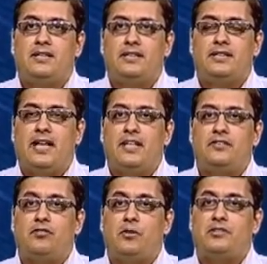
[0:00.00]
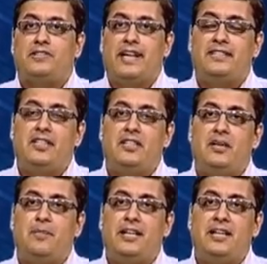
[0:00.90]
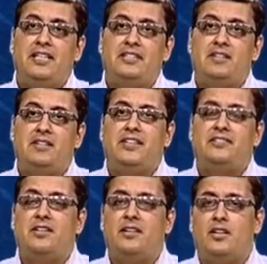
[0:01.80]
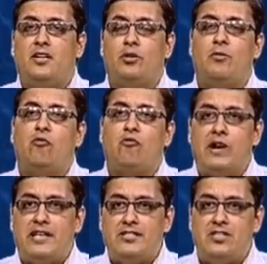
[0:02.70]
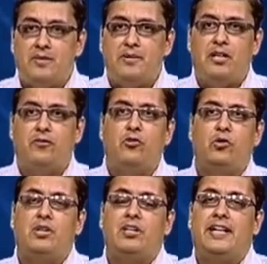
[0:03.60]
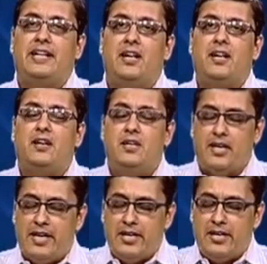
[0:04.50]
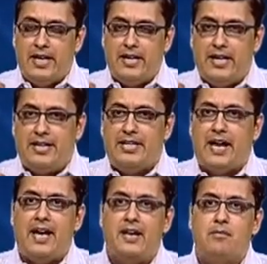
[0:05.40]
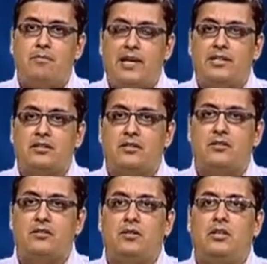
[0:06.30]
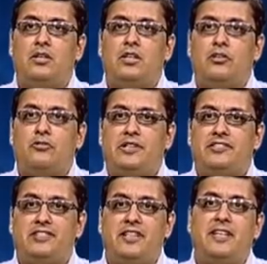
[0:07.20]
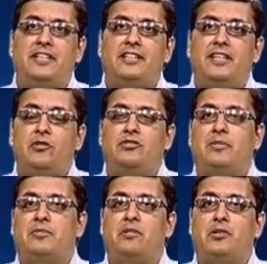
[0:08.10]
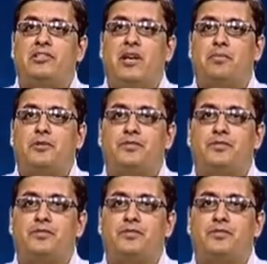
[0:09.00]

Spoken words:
That is from a site that typically generates a little over 1 GB of total data in an entire month. So, instantly they knew something was up.